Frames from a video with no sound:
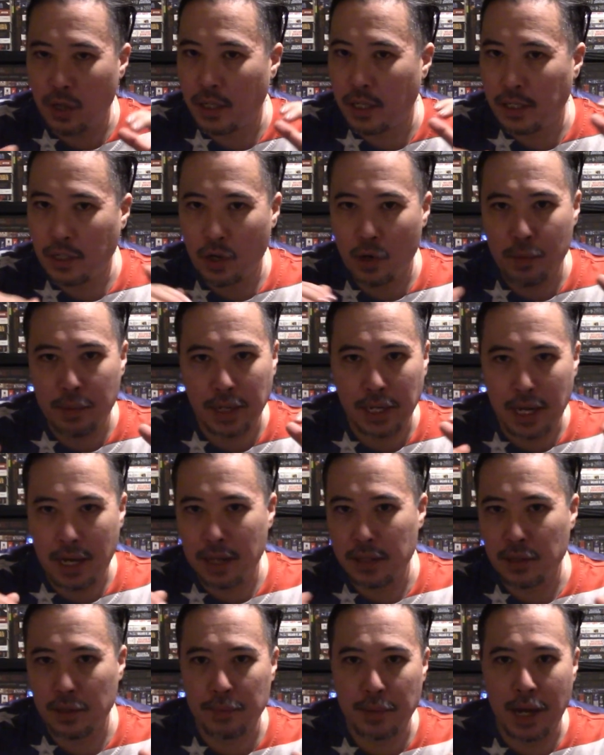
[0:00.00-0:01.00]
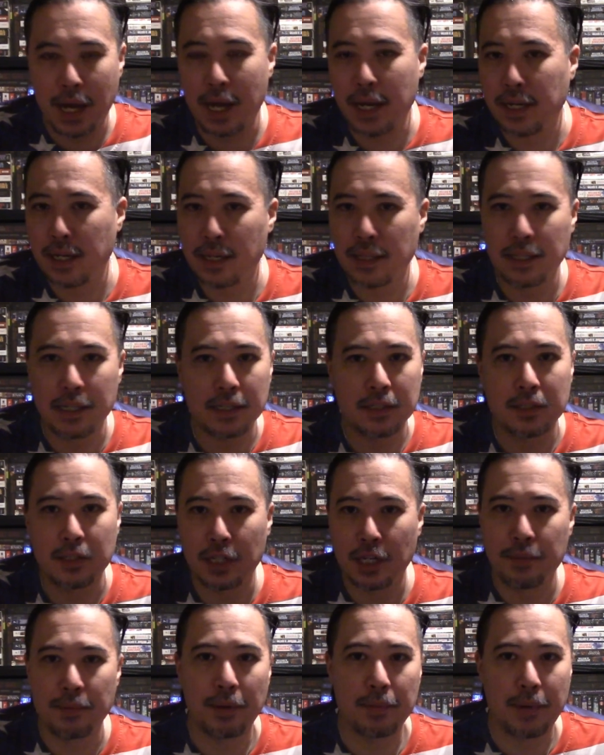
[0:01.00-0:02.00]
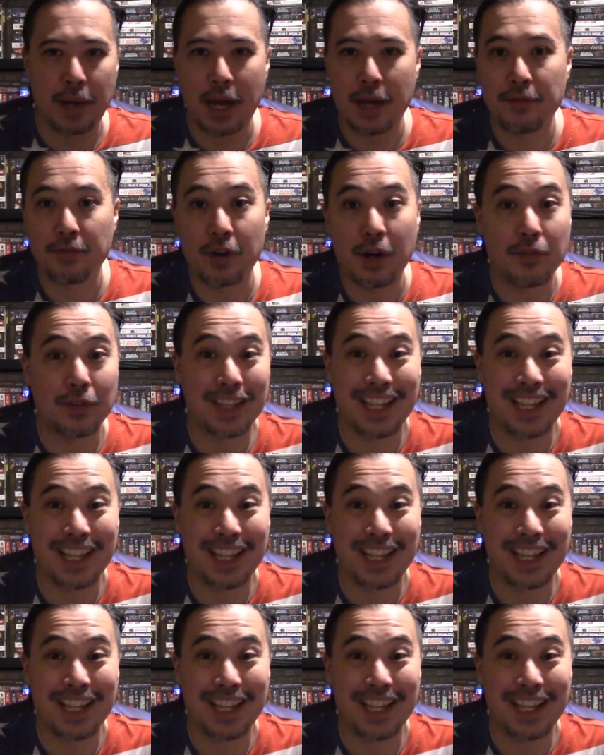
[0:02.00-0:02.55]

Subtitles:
like, oh my God, they're behind on this, they're going to be behind forever.